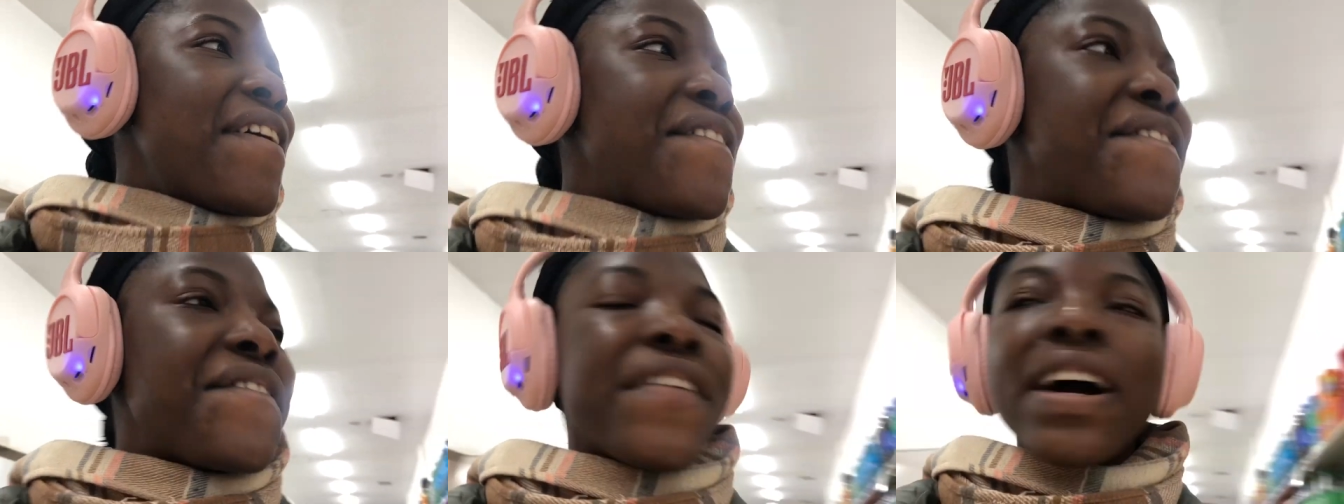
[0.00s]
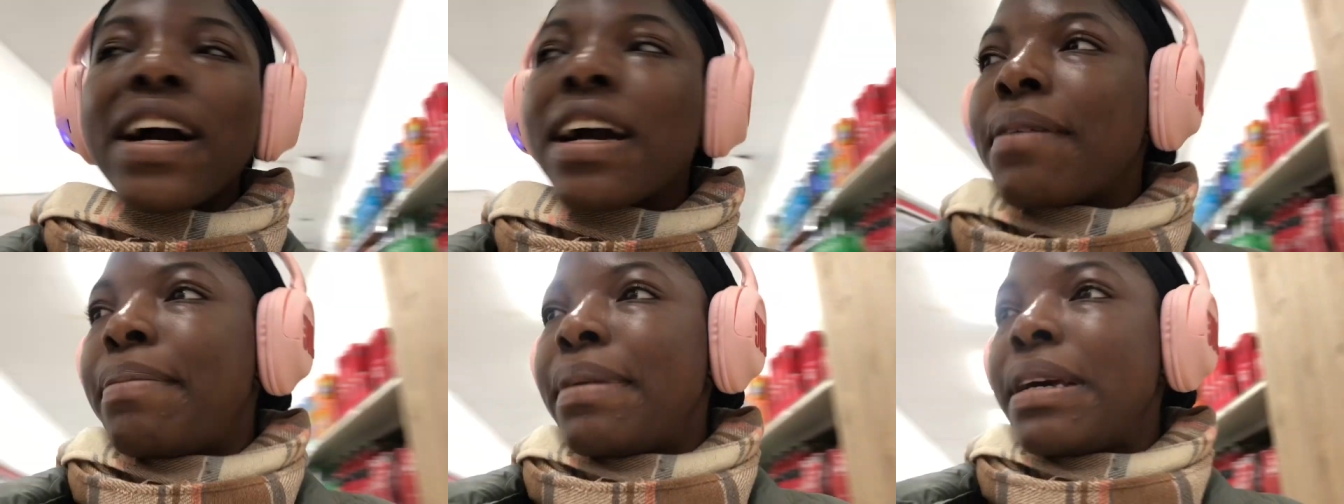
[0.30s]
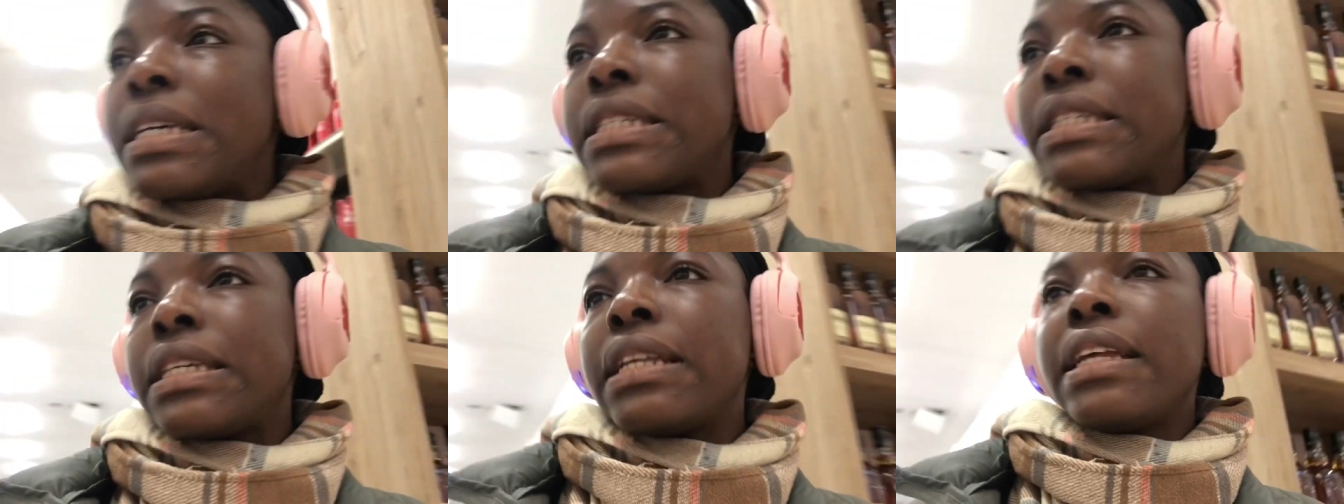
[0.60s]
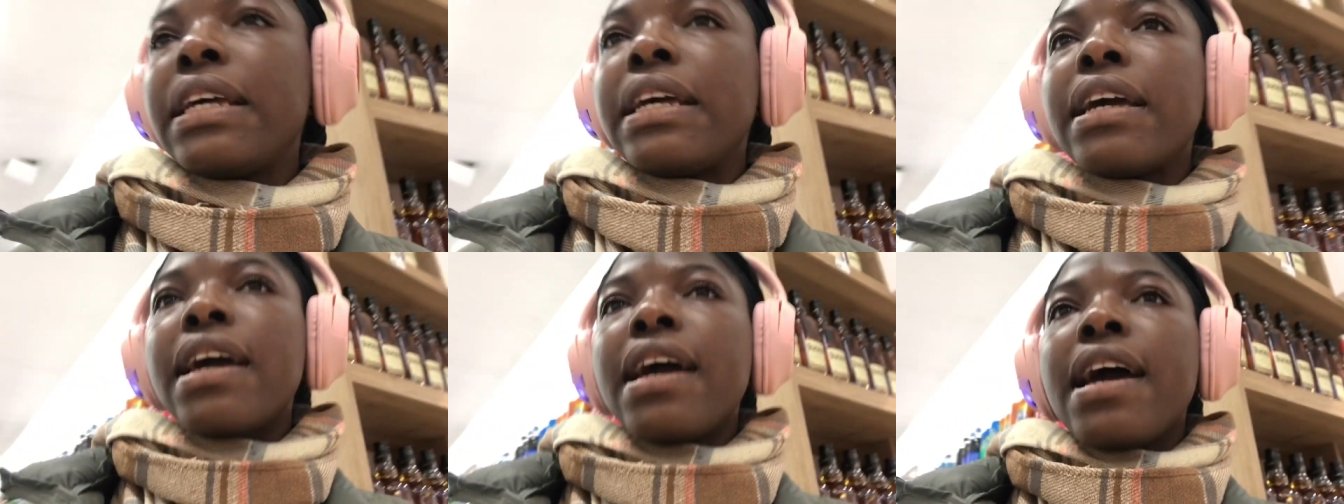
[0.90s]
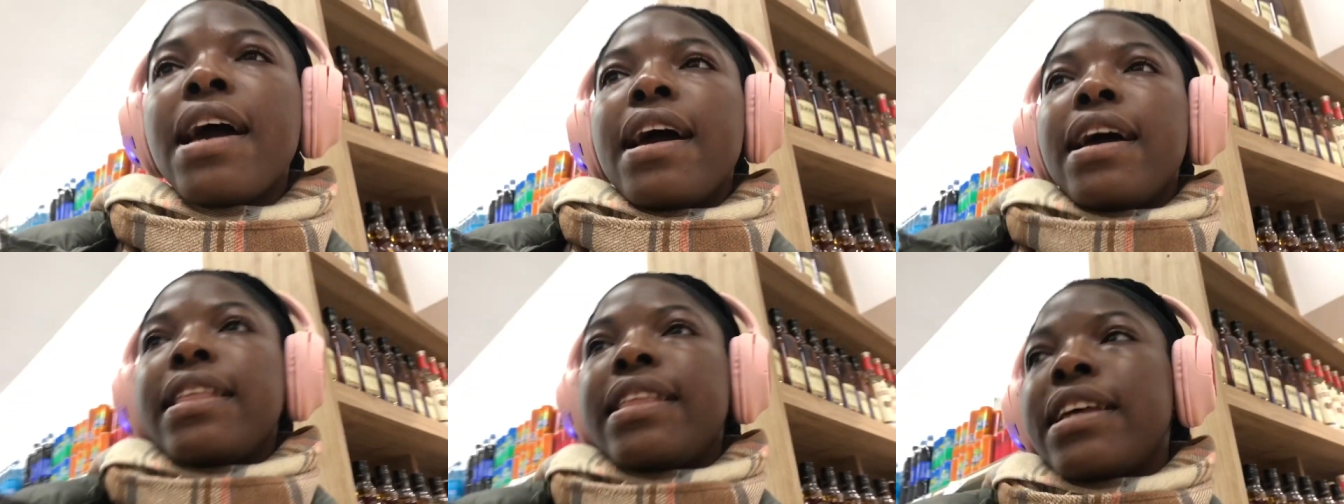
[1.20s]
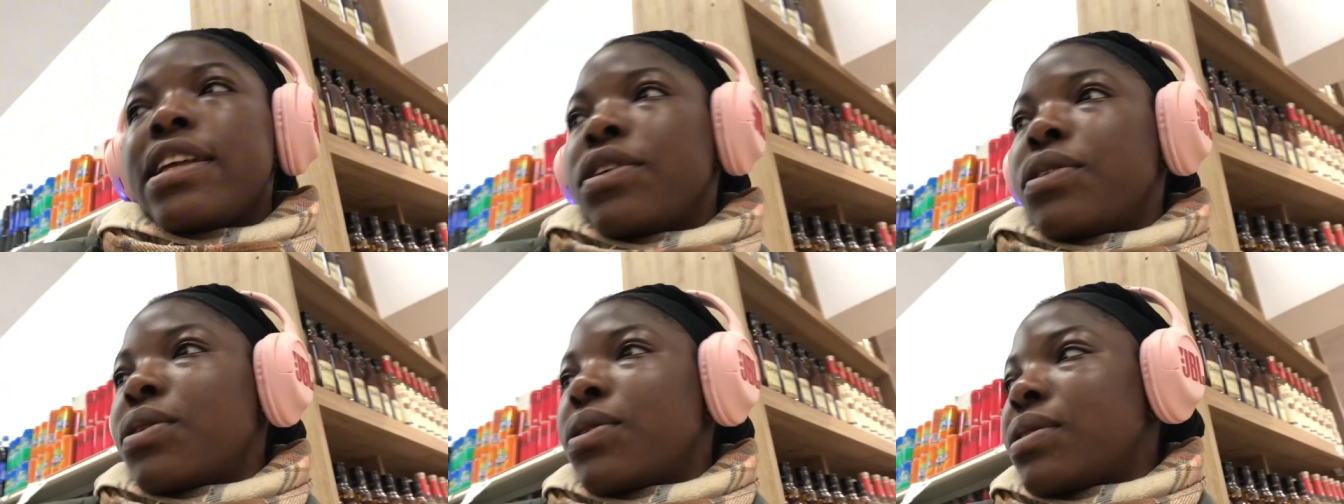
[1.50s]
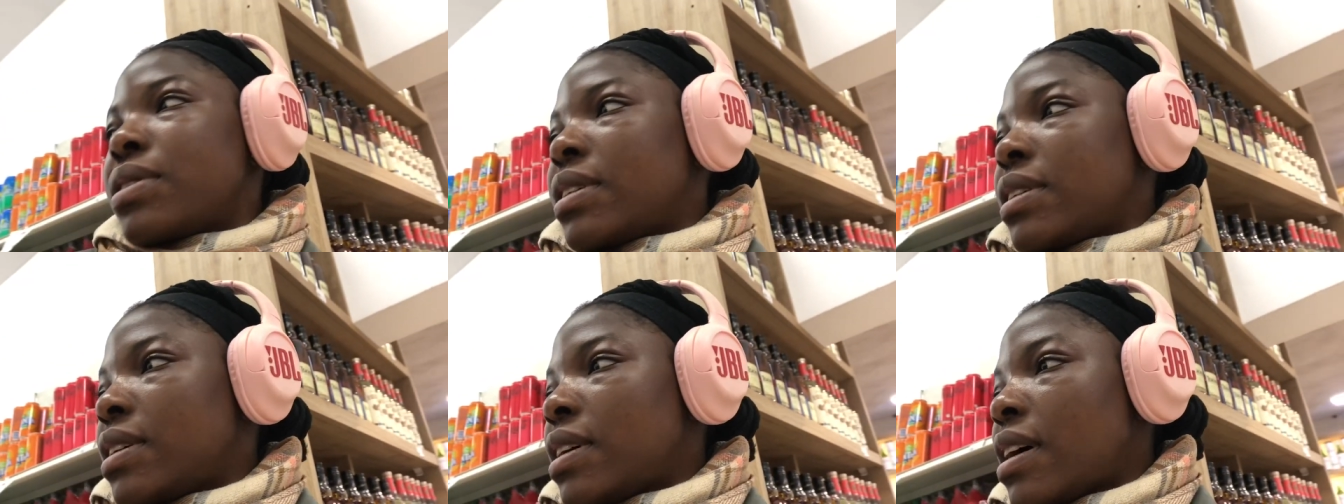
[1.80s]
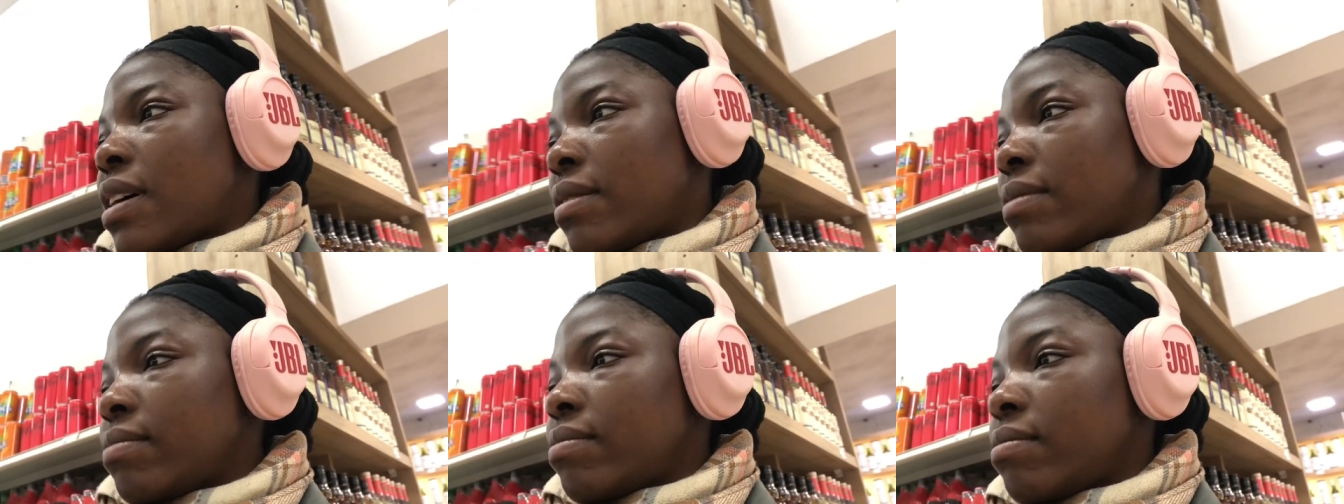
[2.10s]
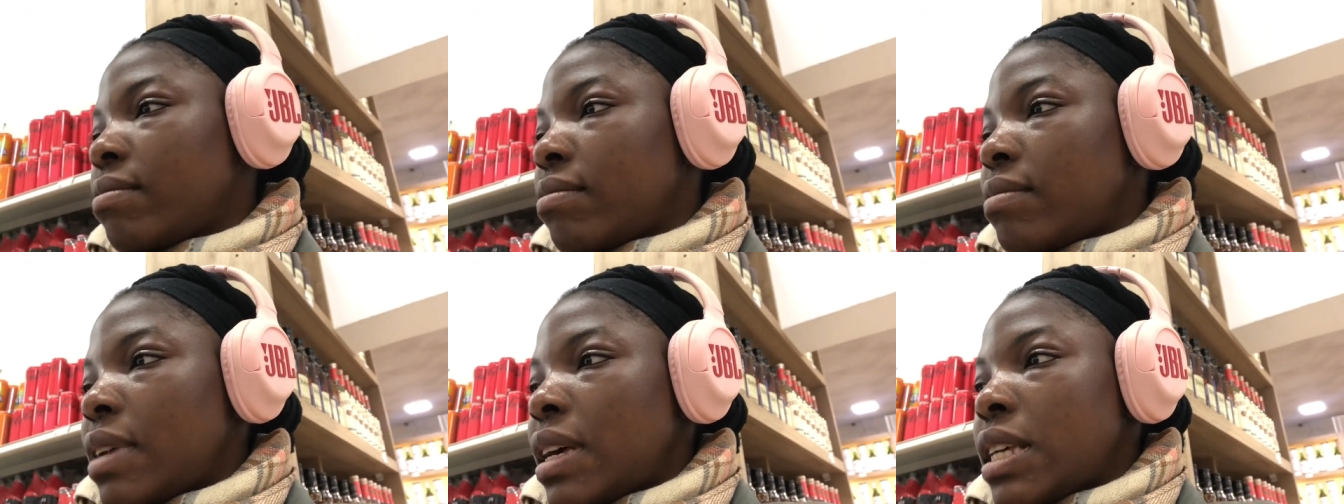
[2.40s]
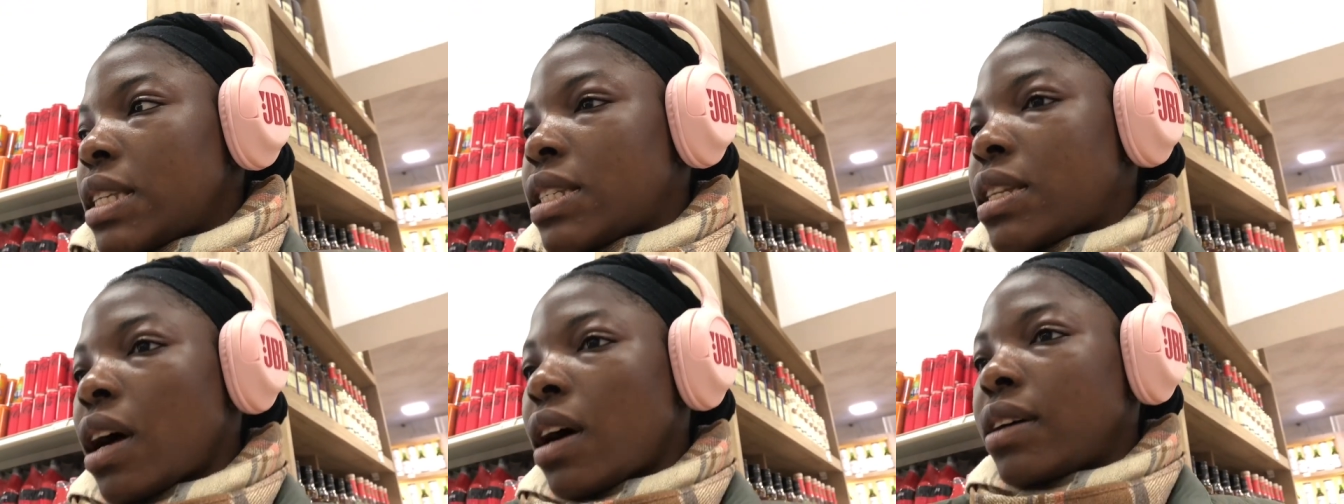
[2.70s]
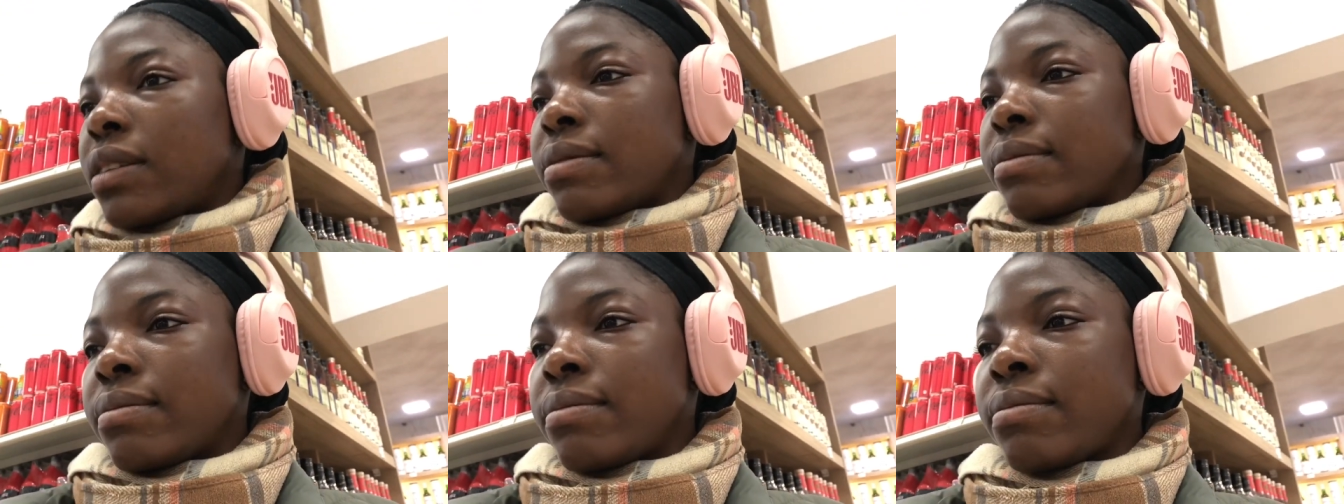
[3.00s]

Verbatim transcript: Fuck me silly. The noodles its done.